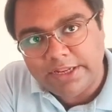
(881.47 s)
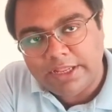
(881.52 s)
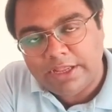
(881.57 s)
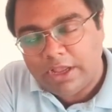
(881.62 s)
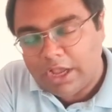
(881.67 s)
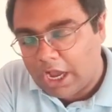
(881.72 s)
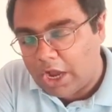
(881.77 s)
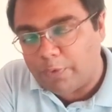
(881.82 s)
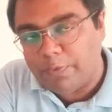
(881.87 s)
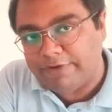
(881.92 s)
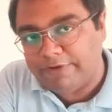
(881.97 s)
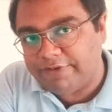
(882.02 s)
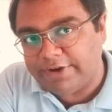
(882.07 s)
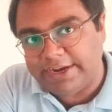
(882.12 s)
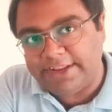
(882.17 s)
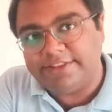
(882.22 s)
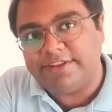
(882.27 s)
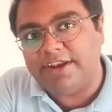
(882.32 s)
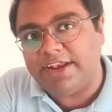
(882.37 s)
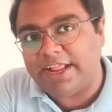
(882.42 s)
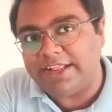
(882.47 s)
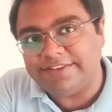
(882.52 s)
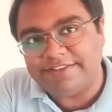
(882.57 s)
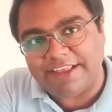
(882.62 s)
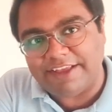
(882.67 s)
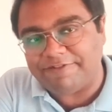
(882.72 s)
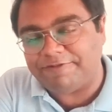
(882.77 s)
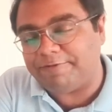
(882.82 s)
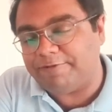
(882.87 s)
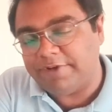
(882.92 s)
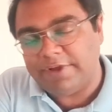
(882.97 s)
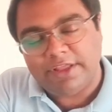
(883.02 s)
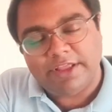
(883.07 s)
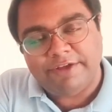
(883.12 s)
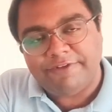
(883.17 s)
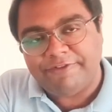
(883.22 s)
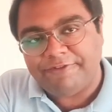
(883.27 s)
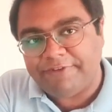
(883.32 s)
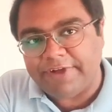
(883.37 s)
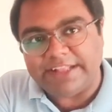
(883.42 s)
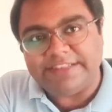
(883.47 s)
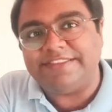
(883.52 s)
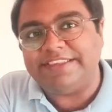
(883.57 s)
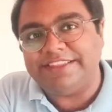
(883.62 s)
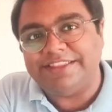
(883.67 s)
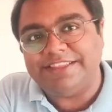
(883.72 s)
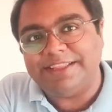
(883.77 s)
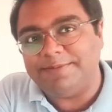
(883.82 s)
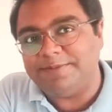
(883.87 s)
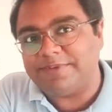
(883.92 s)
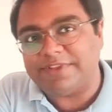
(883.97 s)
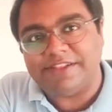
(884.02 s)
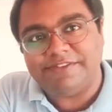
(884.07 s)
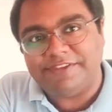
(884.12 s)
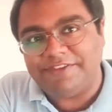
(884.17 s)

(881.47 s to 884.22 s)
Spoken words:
However, Netherlands have fancied themselves.